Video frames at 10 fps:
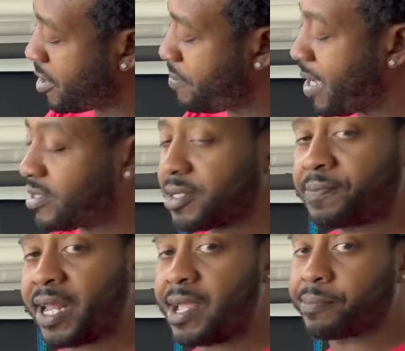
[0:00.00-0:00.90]
basic
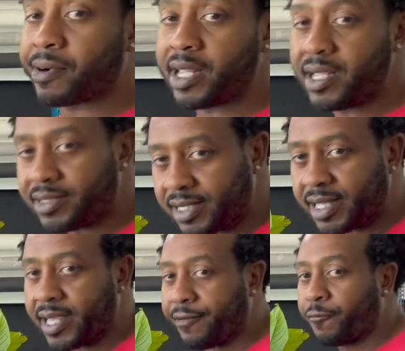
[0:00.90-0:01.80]
plant, pretty easy to
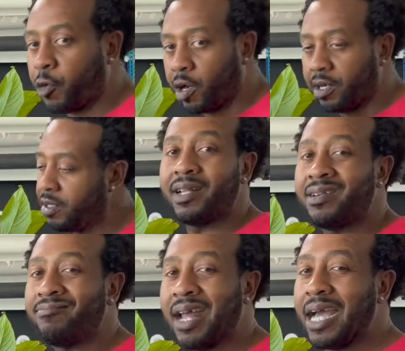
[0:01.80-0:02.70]
care for.
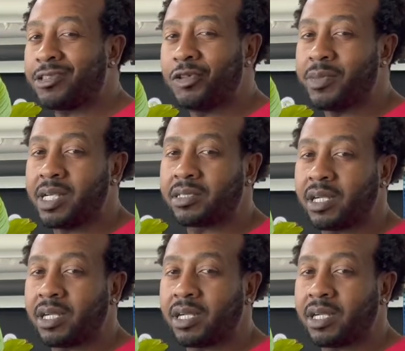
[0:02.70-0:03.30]
Not too much